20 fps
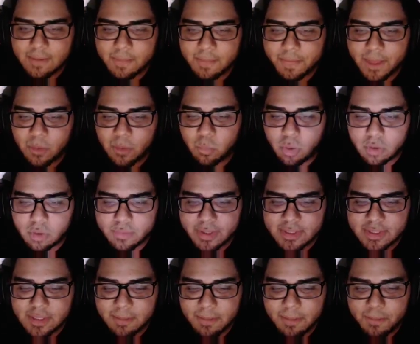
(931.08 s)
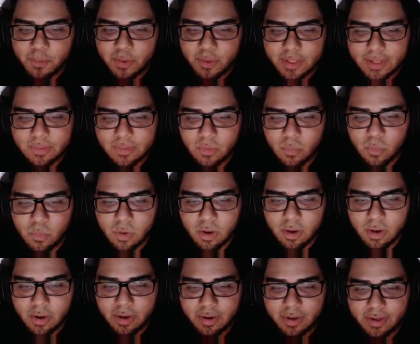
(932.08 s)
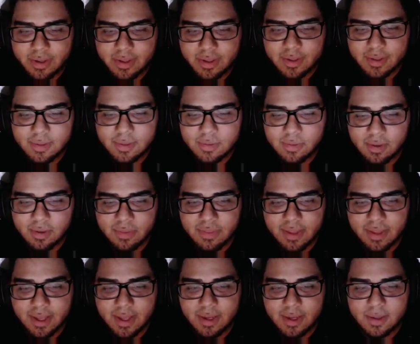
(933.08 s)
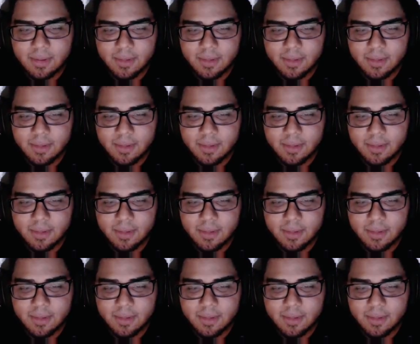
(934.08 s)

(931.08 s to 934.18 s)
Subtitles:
That Wall Rising be putting in the work. Look at that.